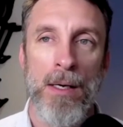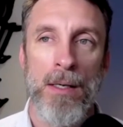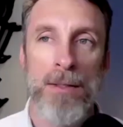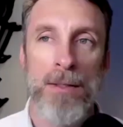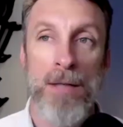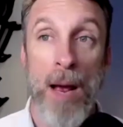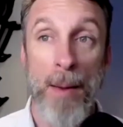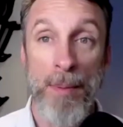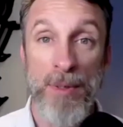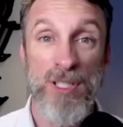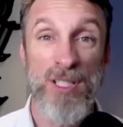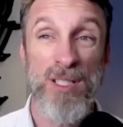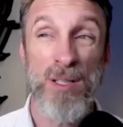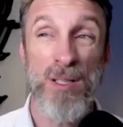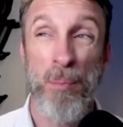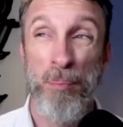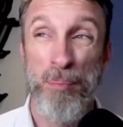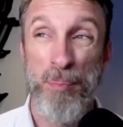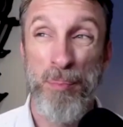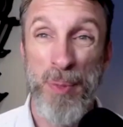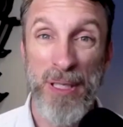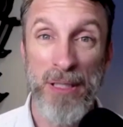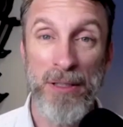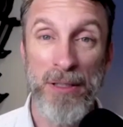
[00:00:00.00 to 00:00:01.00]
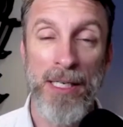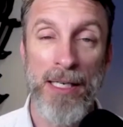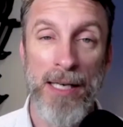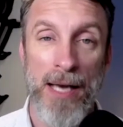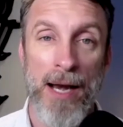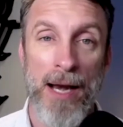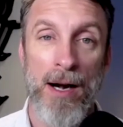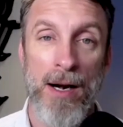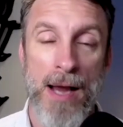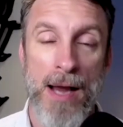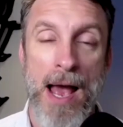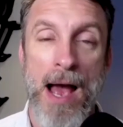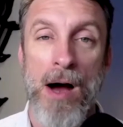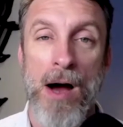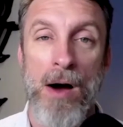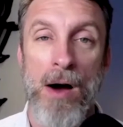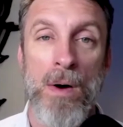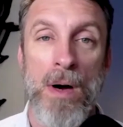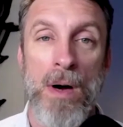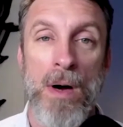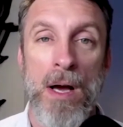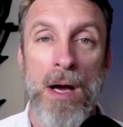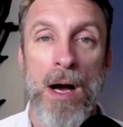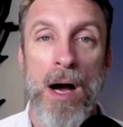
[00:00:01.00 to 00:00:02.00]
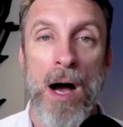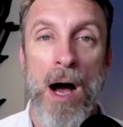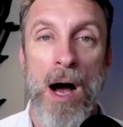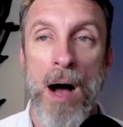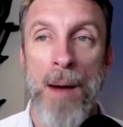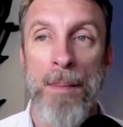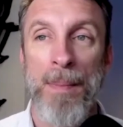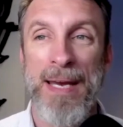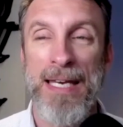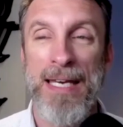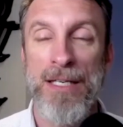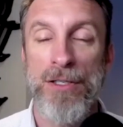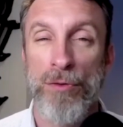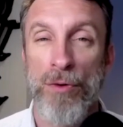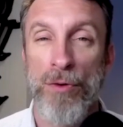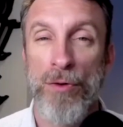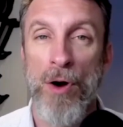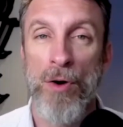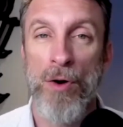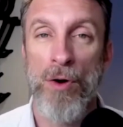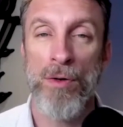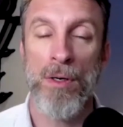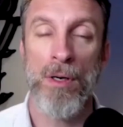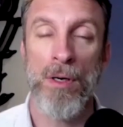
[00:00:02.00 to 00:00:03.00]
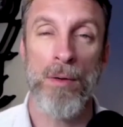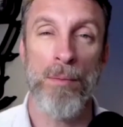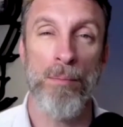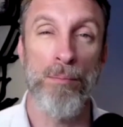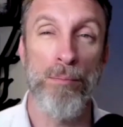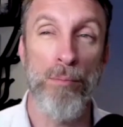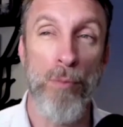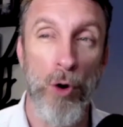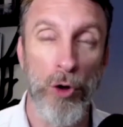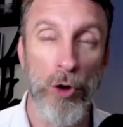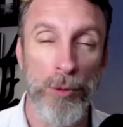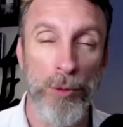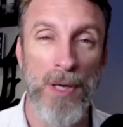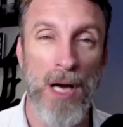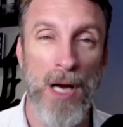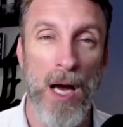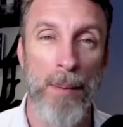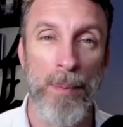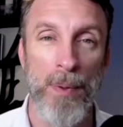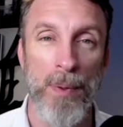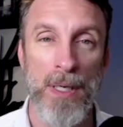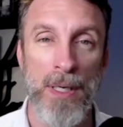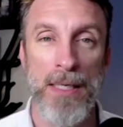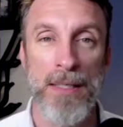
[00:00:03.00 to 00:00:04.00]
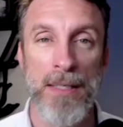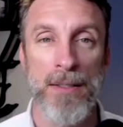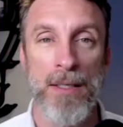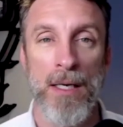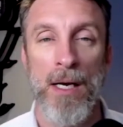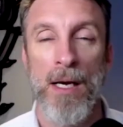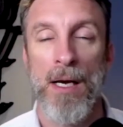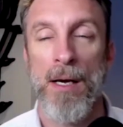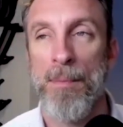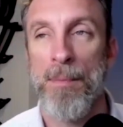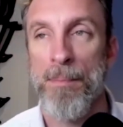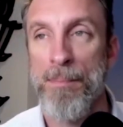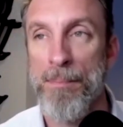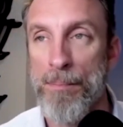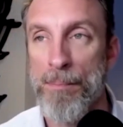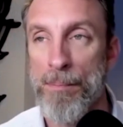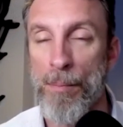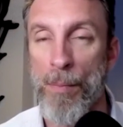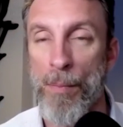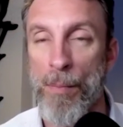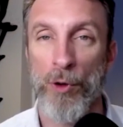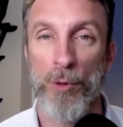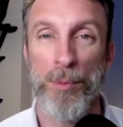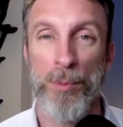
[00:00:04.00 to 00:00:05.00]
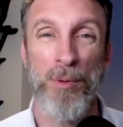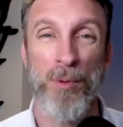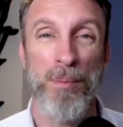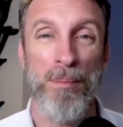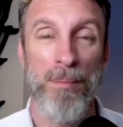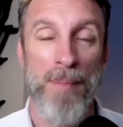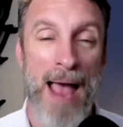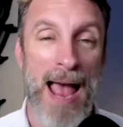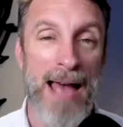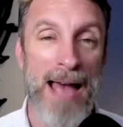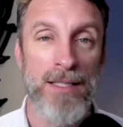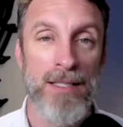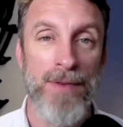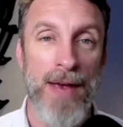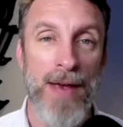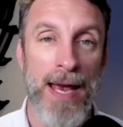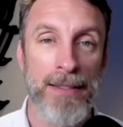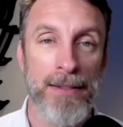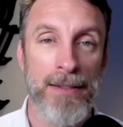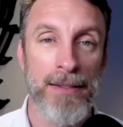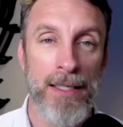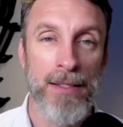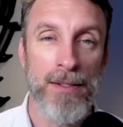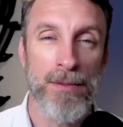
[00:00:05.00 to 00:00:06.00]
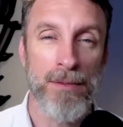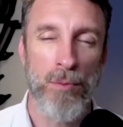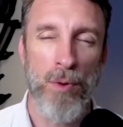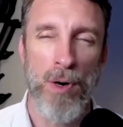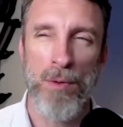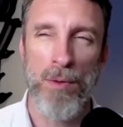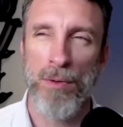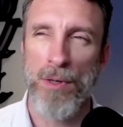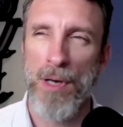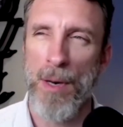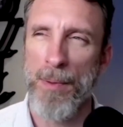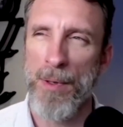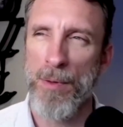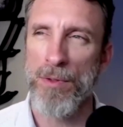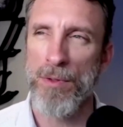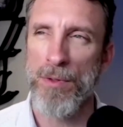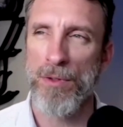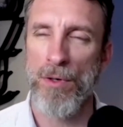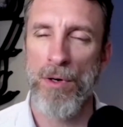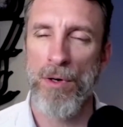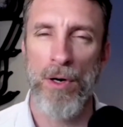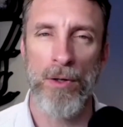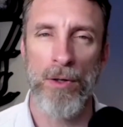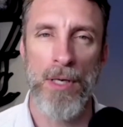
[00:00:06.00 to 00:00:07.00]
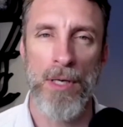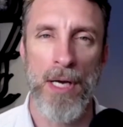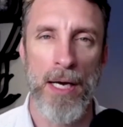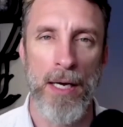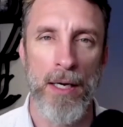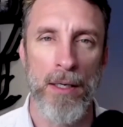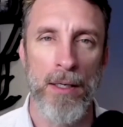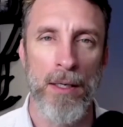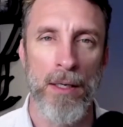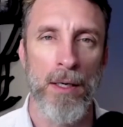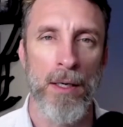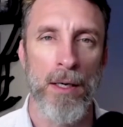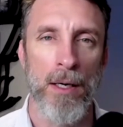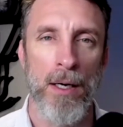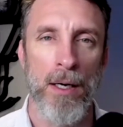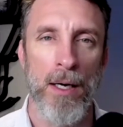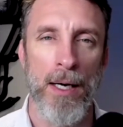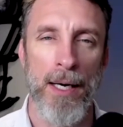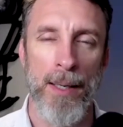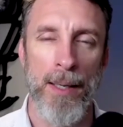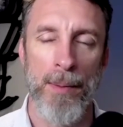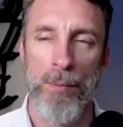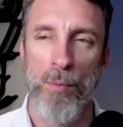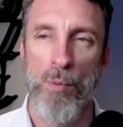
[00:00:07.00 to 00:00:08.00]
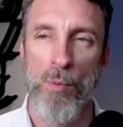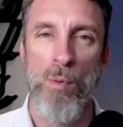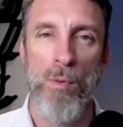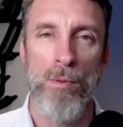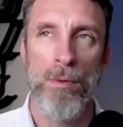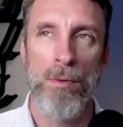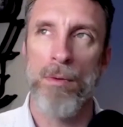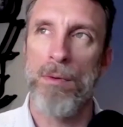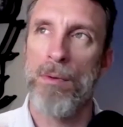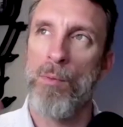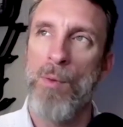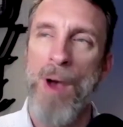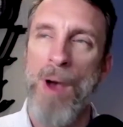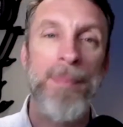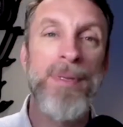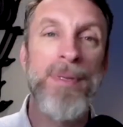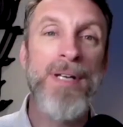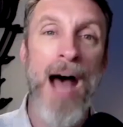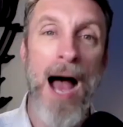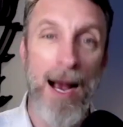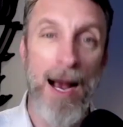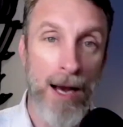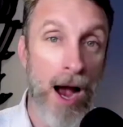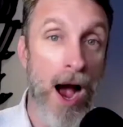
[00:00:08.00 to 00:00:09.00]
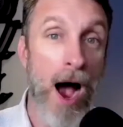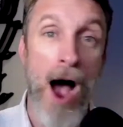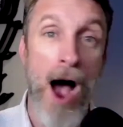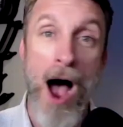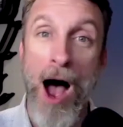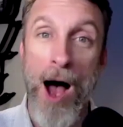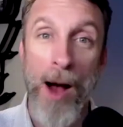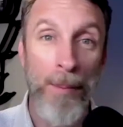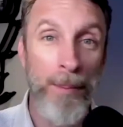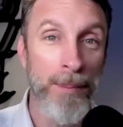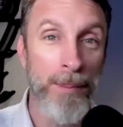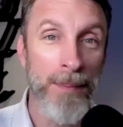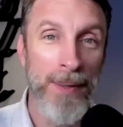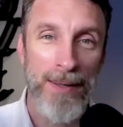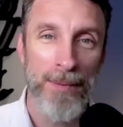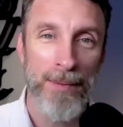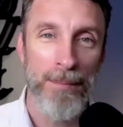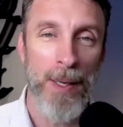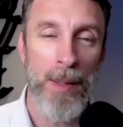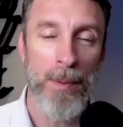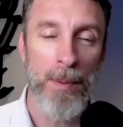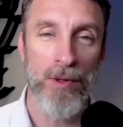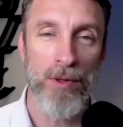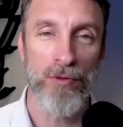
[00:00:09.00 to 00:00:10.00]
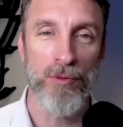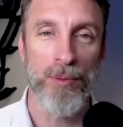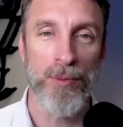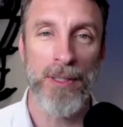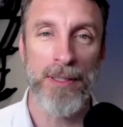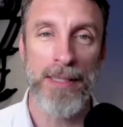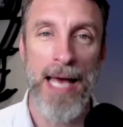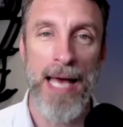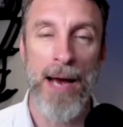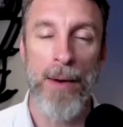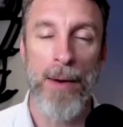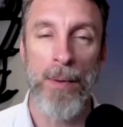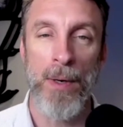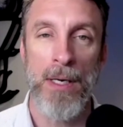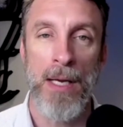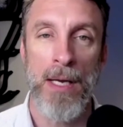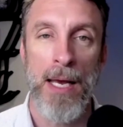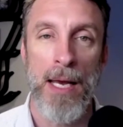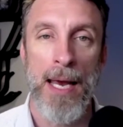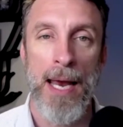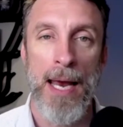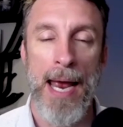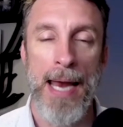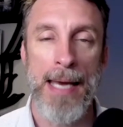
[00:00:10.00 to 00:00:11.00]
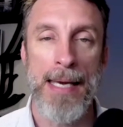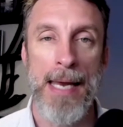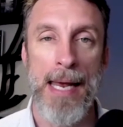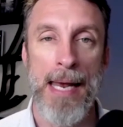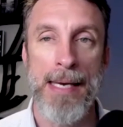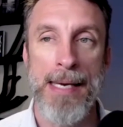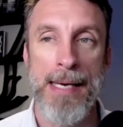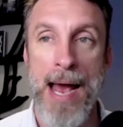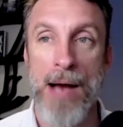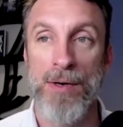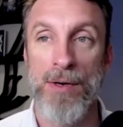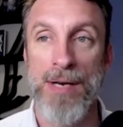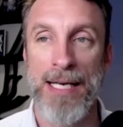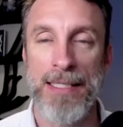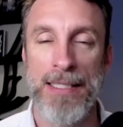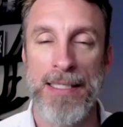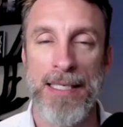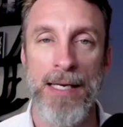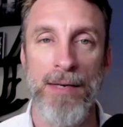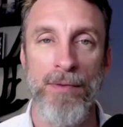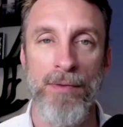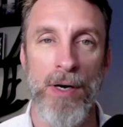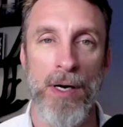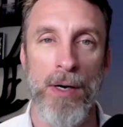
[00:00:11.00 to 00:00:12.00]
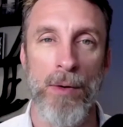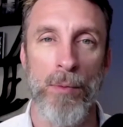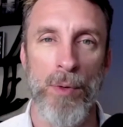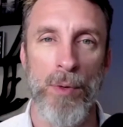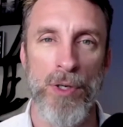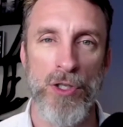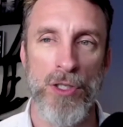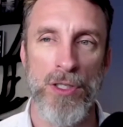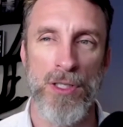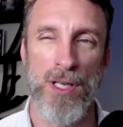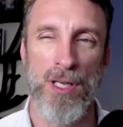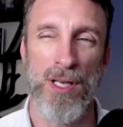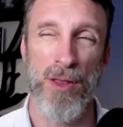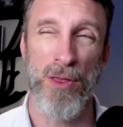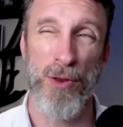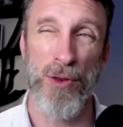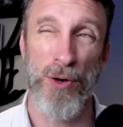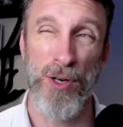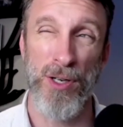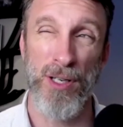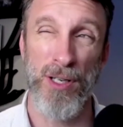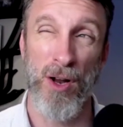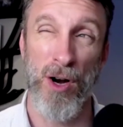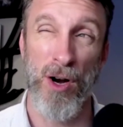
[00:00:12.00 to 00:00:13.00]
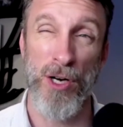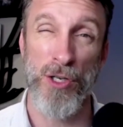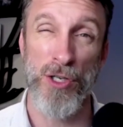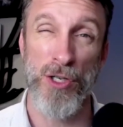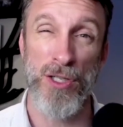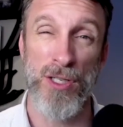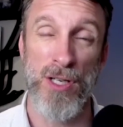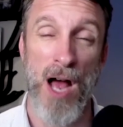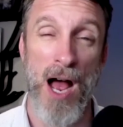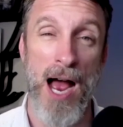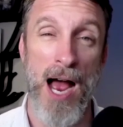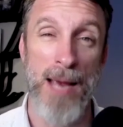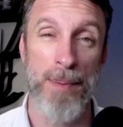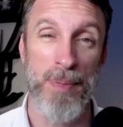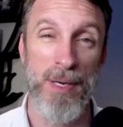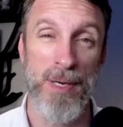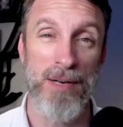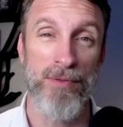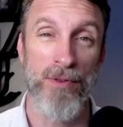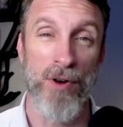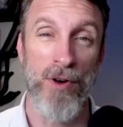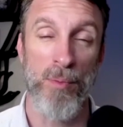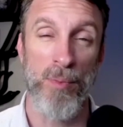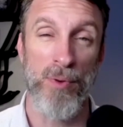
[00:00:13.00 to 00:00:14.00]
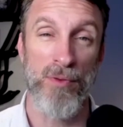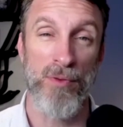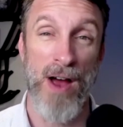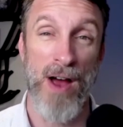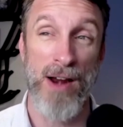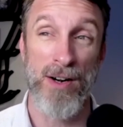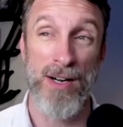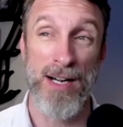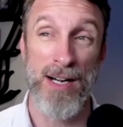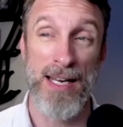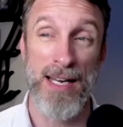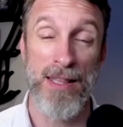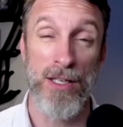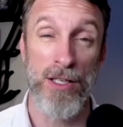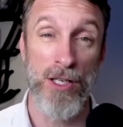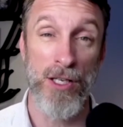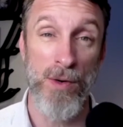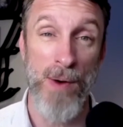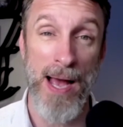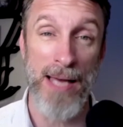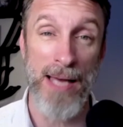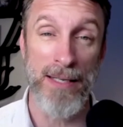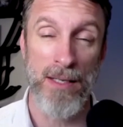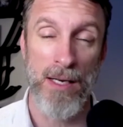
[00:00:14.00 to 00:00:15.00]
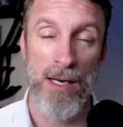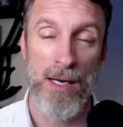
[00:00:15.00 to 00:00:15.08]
Thomas is a billionaire now. Um, he's grown multiple companies, multiple massive exits. One company was called uh, um, Web dot com. Maybe you're familiar with that one. And, and now Nextiva, which is the third largest I P phone provider in the U S